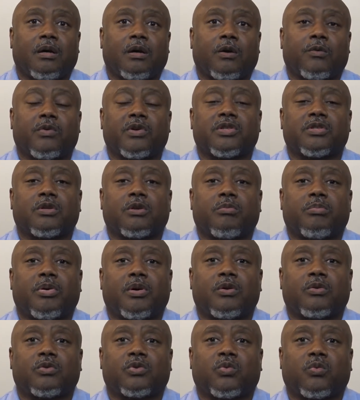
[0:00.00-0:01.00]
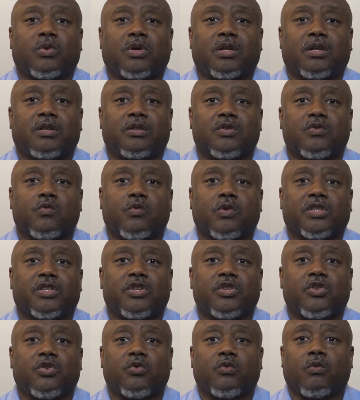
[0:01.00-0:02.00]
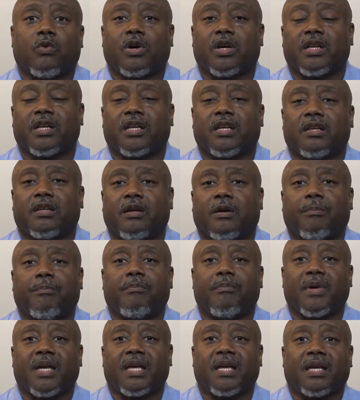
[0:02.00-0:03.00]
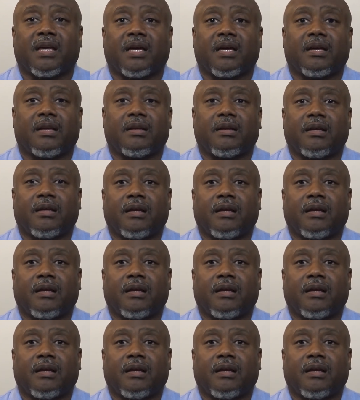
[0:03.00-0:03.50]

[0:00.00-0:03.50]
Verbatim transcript: original post was, what do you want in a man?